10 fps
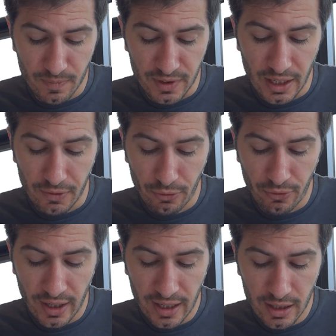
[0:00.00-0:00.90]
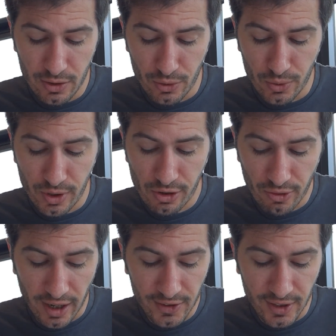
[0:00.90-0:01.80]
neither fear nor
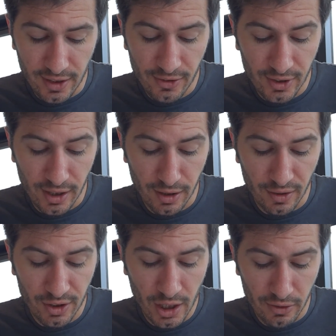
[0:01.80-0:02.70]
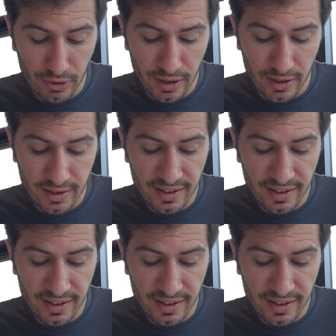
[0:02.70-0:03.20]
distress is seen as covering a